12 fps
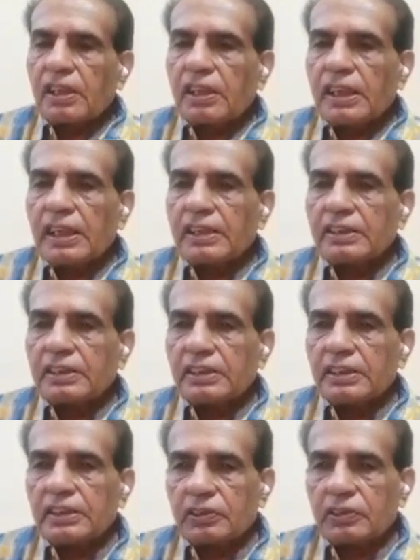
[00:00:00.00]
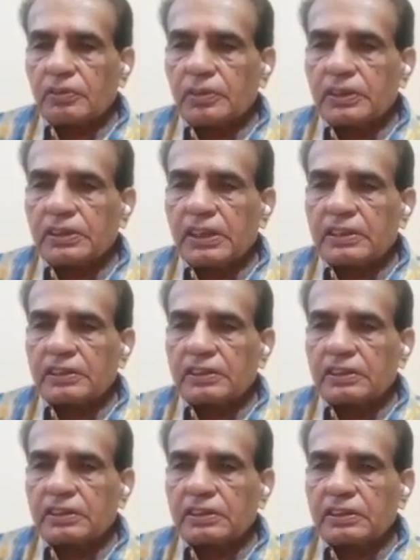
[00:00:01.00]
And he told me that
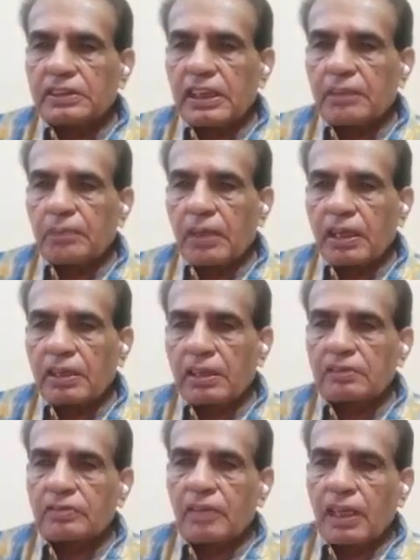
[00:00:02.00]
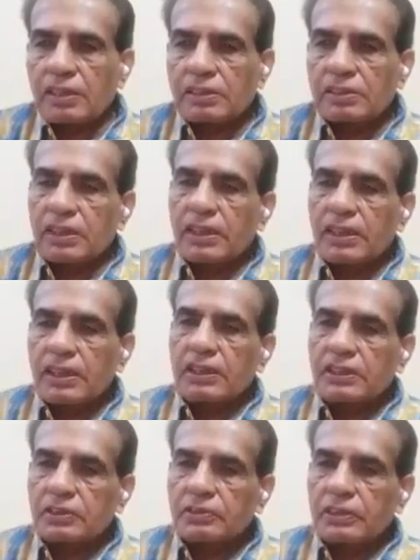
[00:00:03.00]
Japan wants
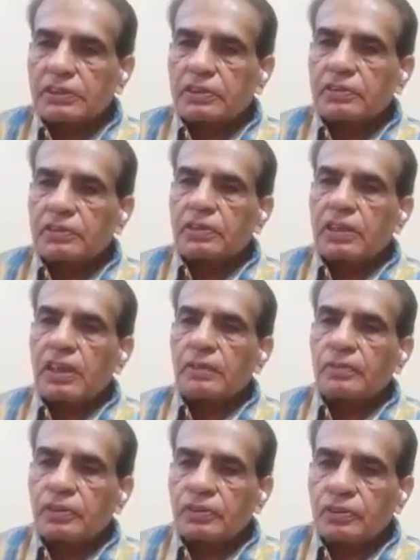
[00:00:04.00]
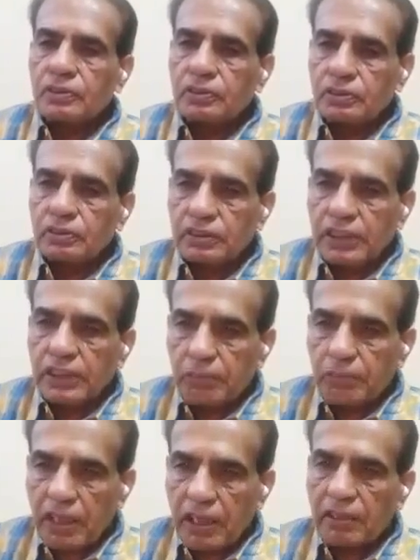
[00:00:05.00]
Indian students to come to
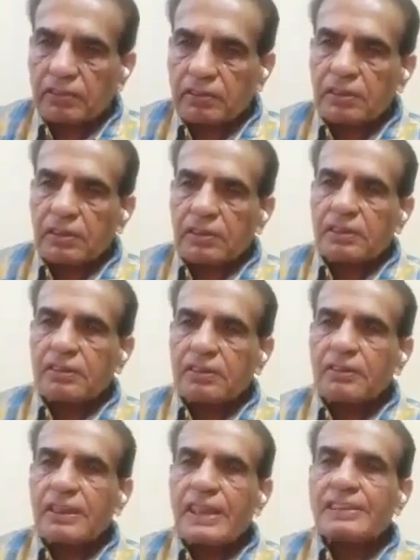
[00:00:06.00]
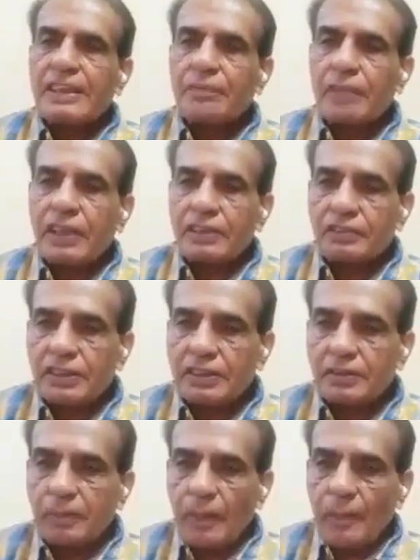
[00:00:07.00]
Japan, and Japan
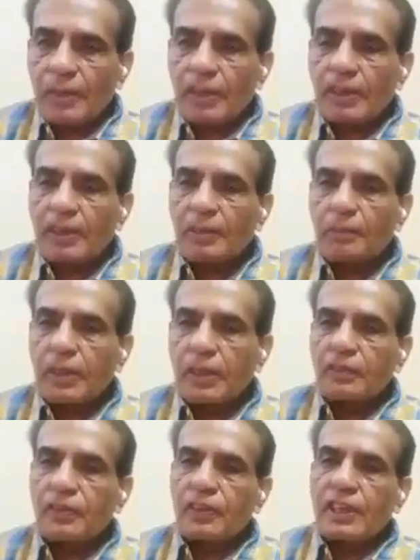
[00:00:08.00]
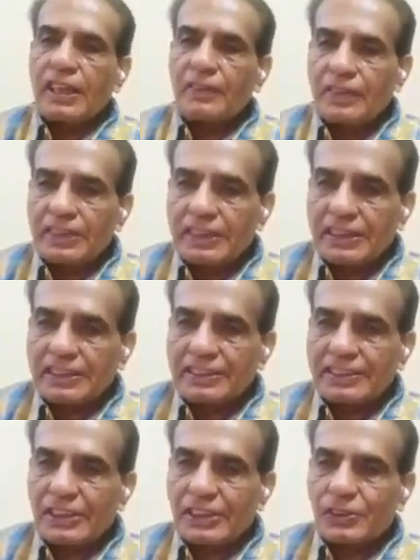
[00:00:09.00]
will pay for
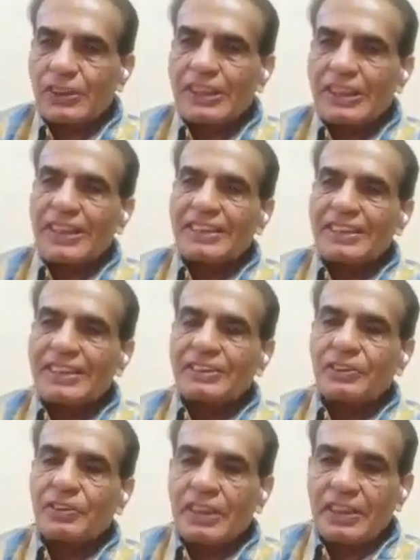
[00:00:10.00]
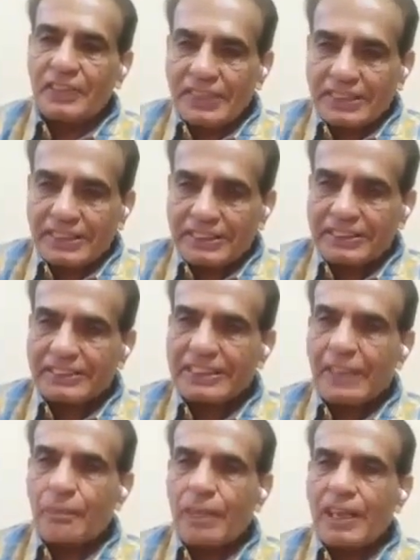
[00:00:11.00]
everything. They should learn. They should live in
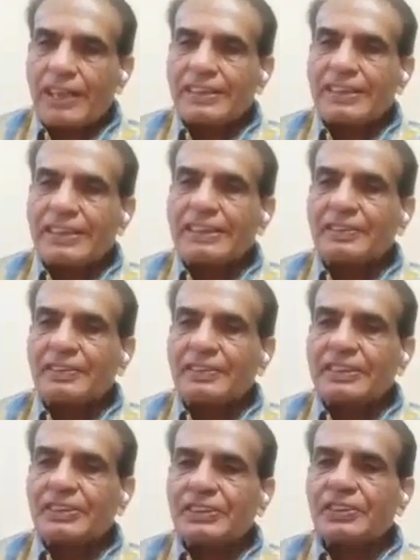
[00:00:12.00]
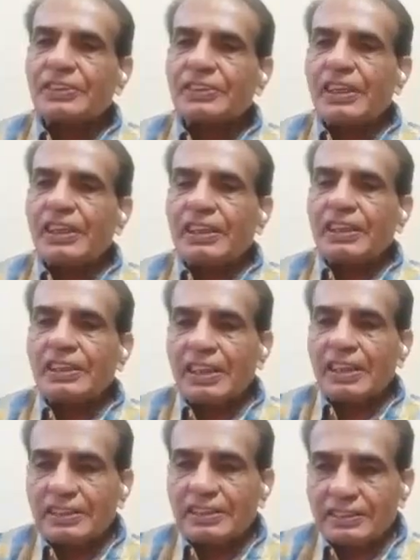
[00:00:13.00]
Japan, and they should learn